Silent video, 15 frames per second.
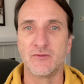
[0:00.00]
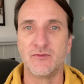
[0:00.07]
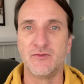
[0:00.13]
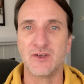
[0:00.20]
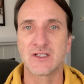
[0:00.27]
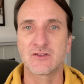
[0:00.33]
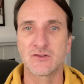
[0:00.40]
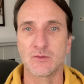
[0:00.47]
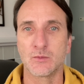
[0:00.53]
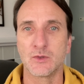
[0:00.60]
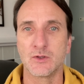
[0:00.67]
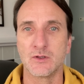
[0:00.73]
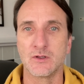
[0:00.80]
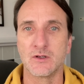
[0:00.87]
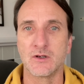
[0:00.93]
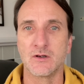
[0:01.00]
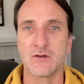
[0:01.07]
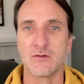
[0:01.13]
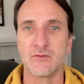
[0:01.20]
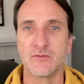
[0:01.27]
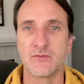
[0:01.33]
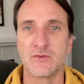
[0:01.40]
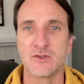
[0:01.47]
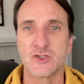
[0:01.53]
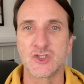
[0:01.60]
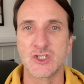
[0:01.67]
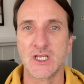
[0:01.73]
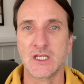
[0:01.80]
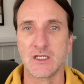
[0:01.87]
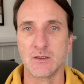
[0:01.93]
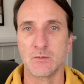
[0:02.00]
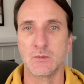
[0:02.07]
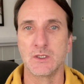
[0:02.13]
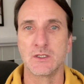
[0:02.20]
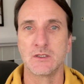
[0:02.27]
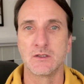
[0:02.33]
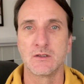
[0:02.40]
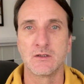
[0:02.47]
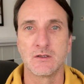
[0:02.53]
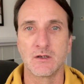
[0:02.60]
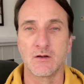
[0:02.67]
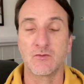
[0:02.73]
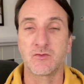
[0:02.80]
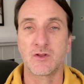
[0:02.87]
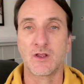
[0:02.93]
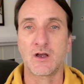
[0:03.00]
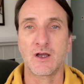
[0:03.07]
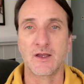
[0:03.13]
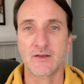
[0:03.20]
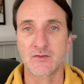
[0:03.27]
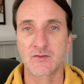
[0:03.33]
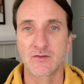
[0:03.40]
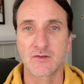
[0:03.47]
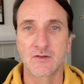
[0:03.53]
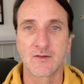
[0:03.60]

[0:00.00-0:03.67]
victimhood, of shame, of loss.